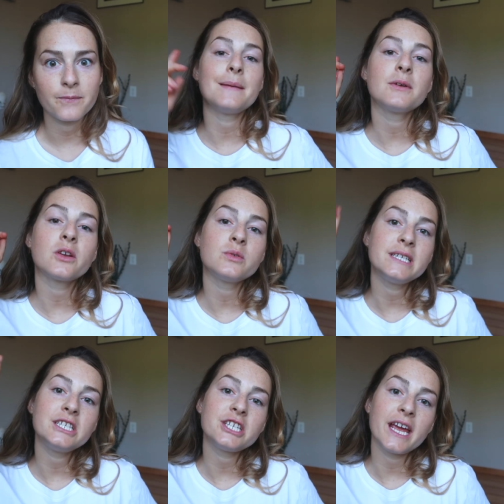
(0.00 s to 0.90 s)
I'm gonna go
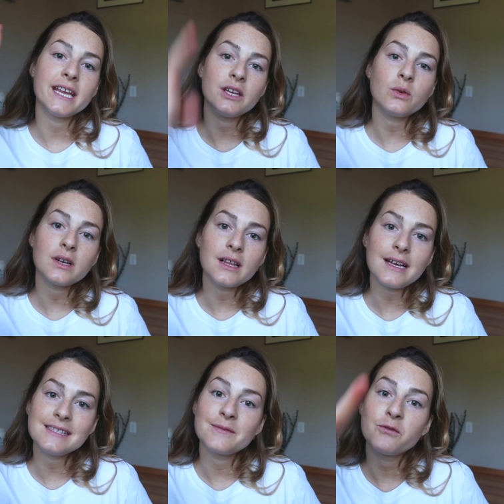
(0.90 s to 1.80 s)
teach a yoga
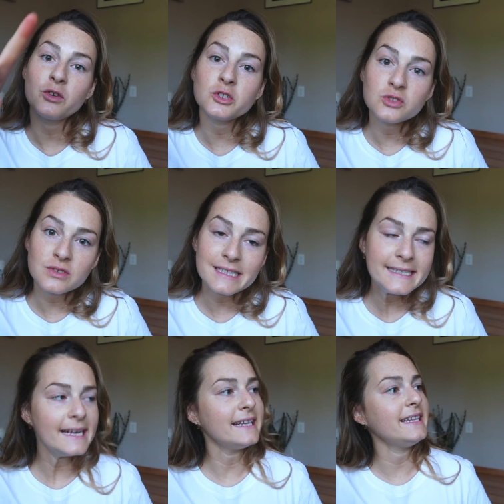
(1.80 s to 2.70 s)
class
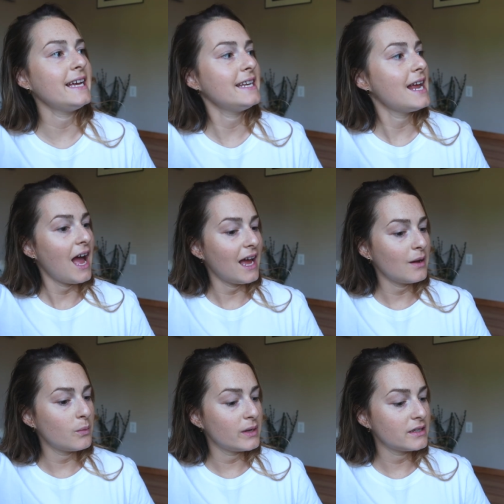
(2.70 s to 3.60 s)
virtually and then
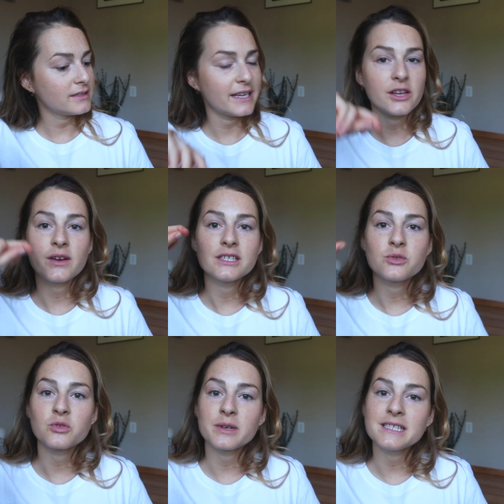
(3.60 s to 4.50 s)
I will take you guys
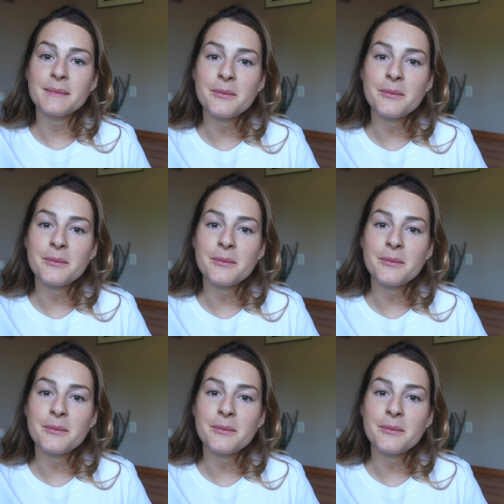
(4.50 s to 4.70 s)
through the rest of my